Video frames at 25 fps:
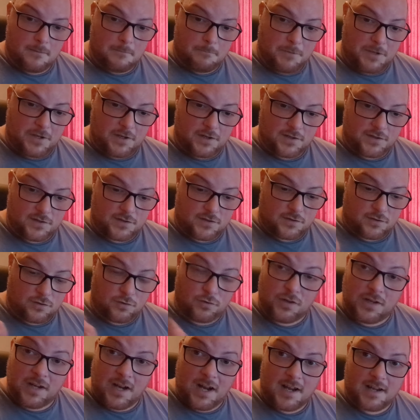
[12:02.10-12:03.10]
Because
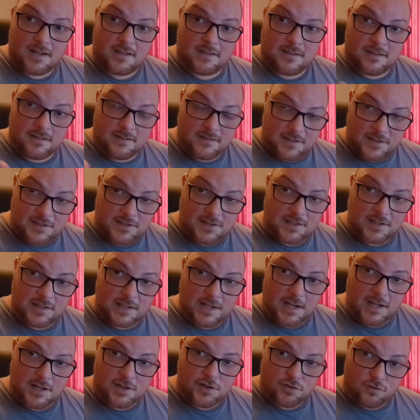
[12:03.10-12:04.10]
to hide,
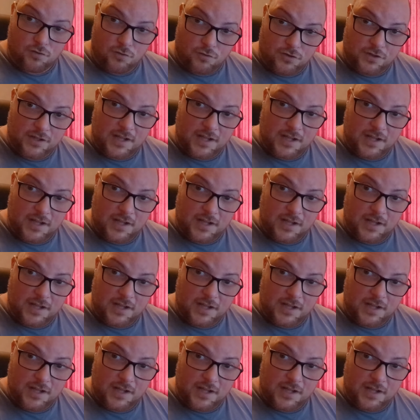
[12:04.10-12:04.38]
disengage, or